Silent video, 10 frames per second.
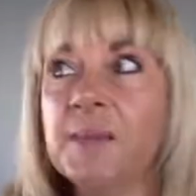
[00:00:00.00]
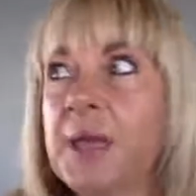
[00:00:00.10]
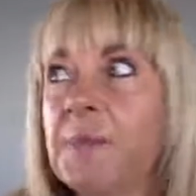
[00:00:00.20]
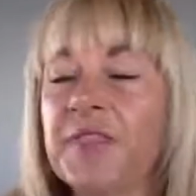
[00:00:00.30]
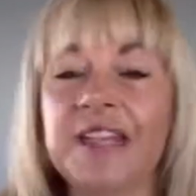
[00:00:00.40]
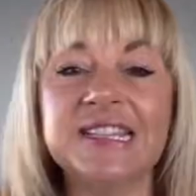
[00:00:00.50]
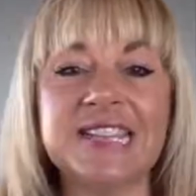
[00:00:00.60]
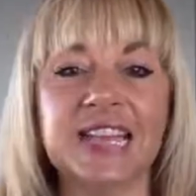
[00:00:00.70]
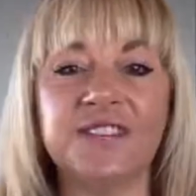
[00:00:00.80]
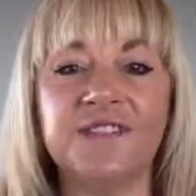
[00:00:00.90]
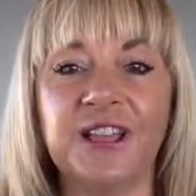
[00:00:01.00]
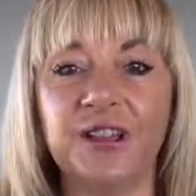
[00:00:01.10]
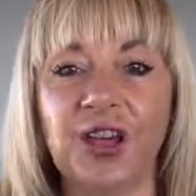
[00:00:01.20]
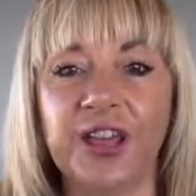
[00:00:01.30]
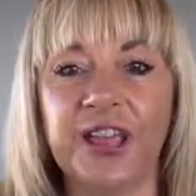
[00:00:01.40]
people then start to feel
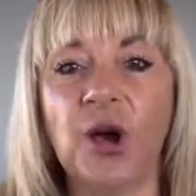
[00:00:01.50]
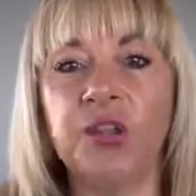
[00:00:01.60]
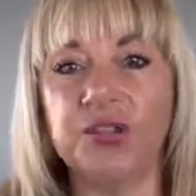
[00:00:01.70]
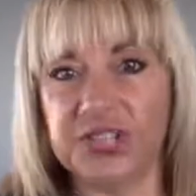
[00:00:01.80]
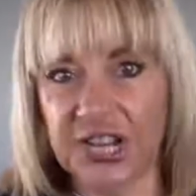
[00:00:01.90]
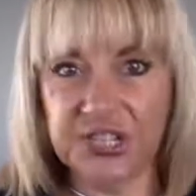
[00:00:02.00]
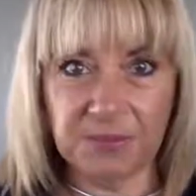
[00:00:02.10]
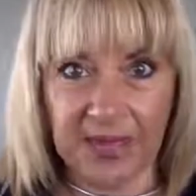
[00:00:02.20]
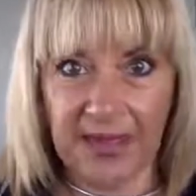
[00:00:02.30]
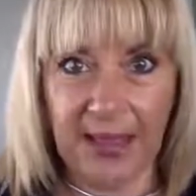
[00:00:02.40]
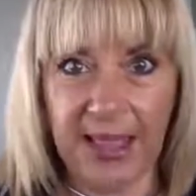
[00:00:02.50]
like, oh, you're judging me